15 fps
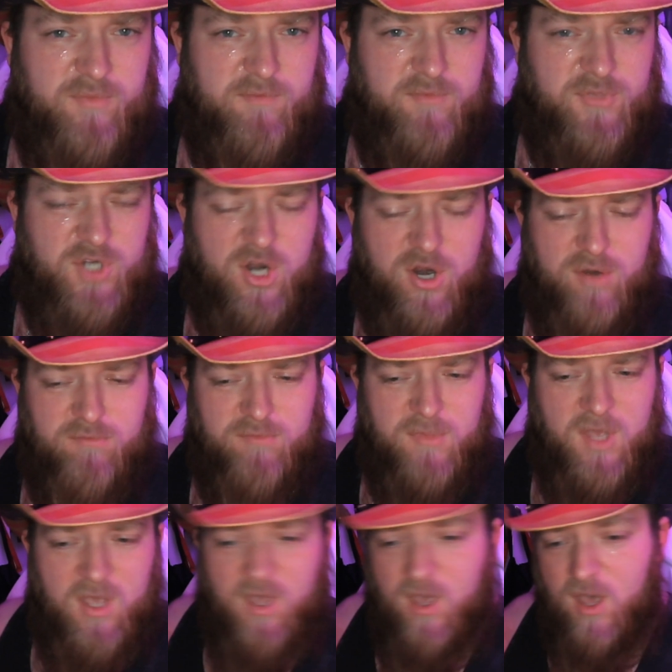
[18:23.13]
Sure.
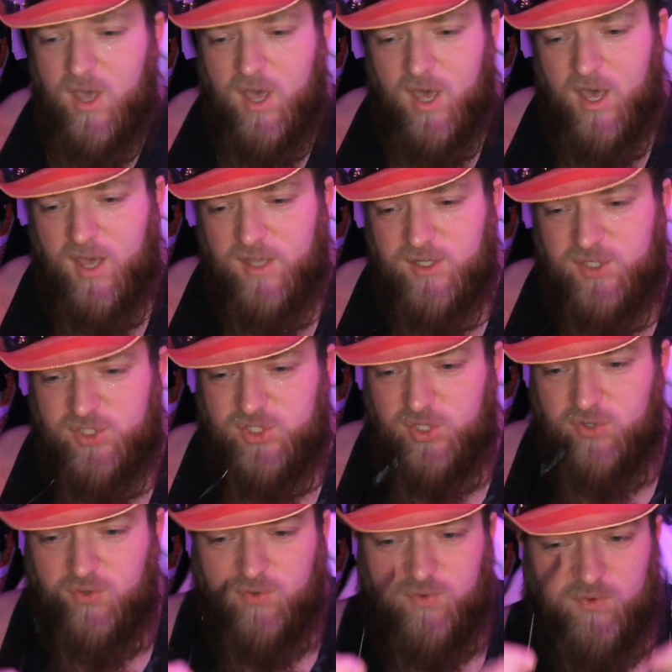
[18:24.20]

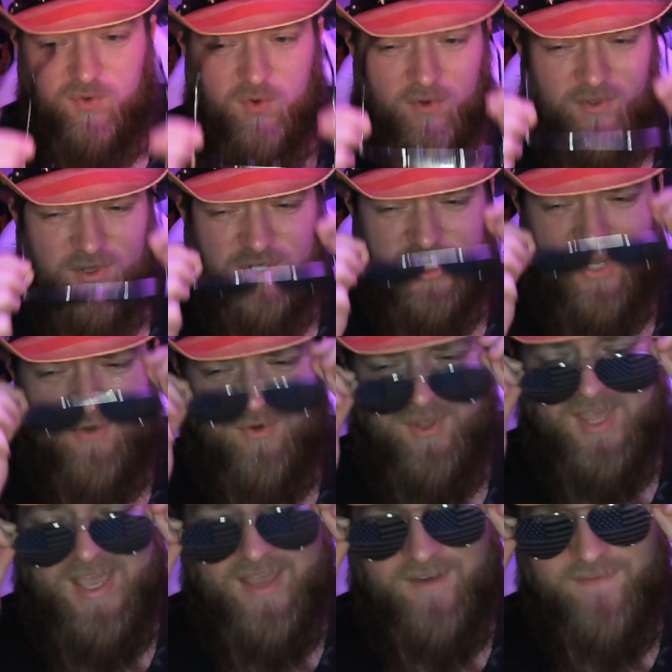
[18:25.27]
To Northern
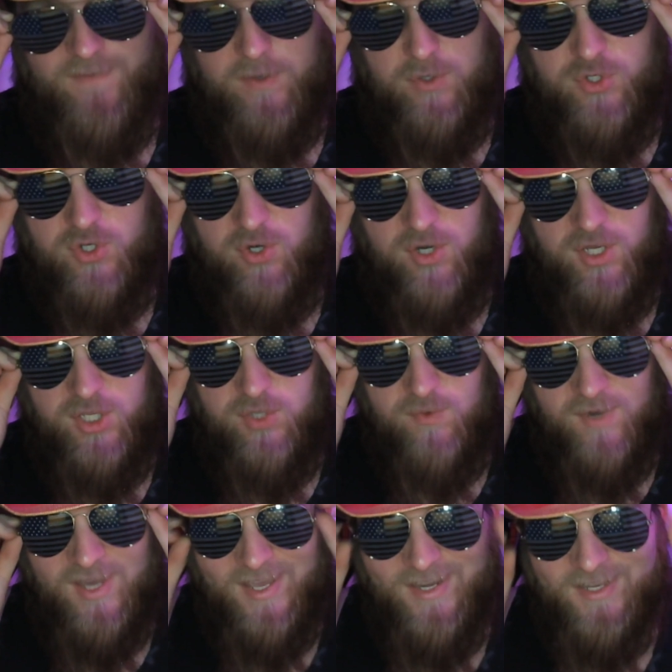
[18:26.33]
General and future
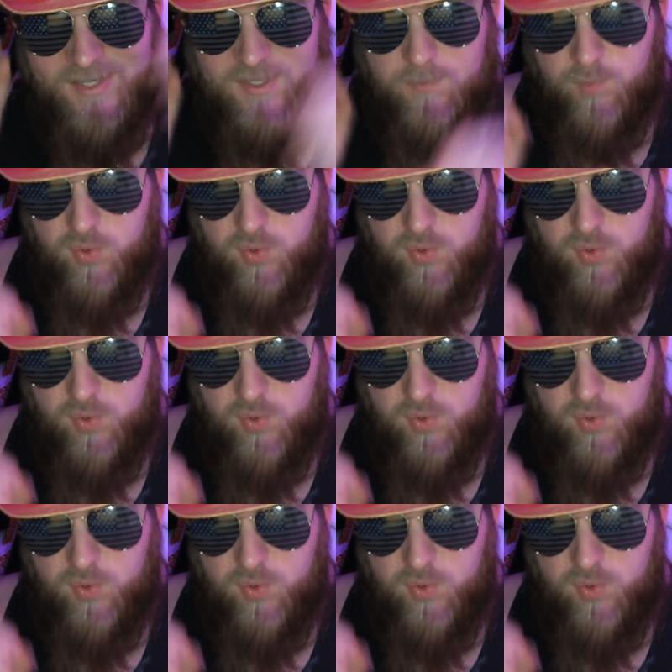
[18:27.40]
United